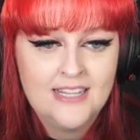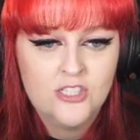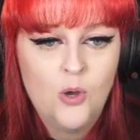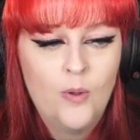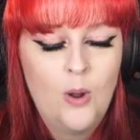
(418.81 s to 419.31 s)
That's
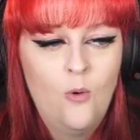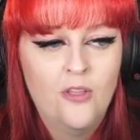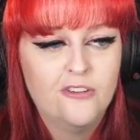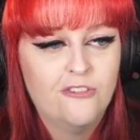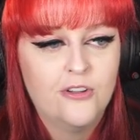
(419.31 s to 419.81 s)
not what I
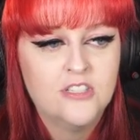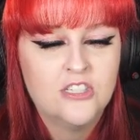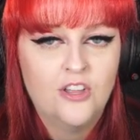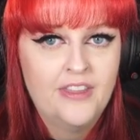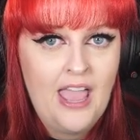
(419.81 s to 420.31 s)
want. The focus
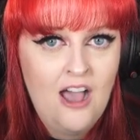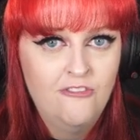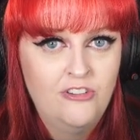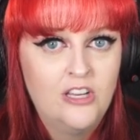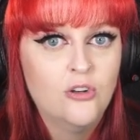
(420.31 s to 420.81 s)
is on the
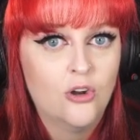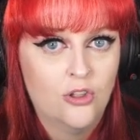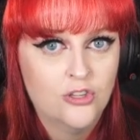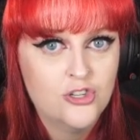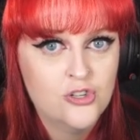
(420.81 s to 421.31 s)
outfit, not
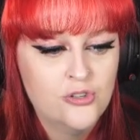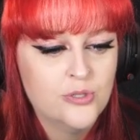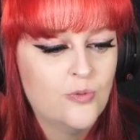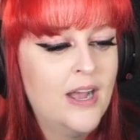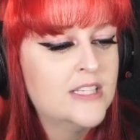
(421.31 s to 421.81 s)
on the
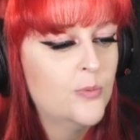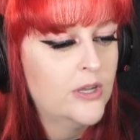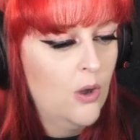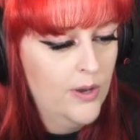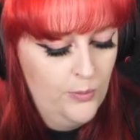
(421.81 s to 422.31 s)
shoes, right? So we're
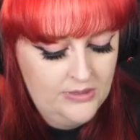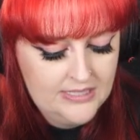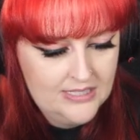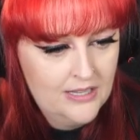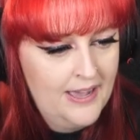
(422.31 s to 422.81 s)
going with
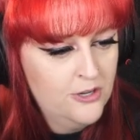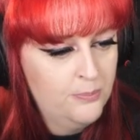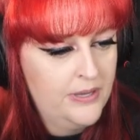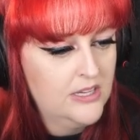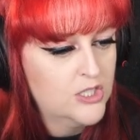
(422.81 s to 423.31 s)
this lighter
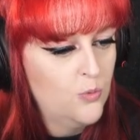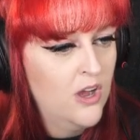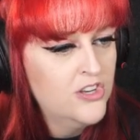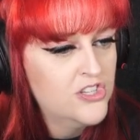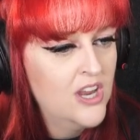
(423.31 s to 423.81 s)
pink swatch.